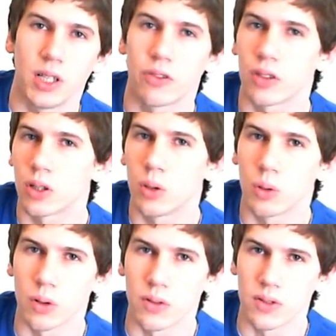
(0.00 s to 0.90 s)
different
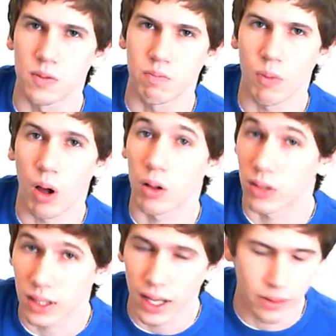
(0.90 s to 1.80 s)
chords
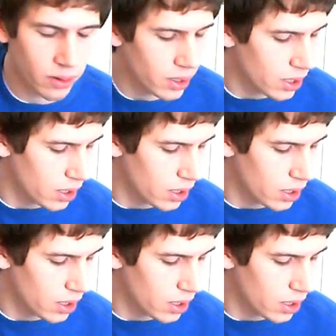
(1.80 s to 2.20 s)
altogether,